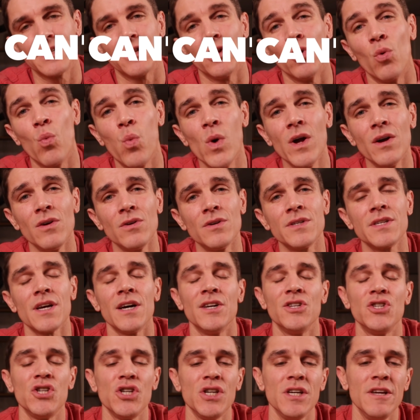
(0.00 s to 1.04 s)
The wills
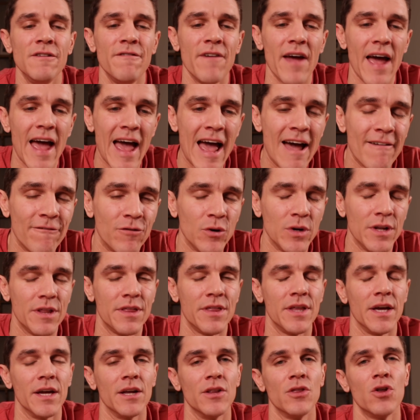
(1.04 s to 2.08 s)
achieve
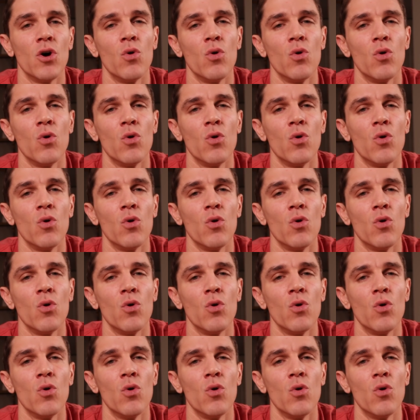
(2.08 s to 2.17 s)
everything.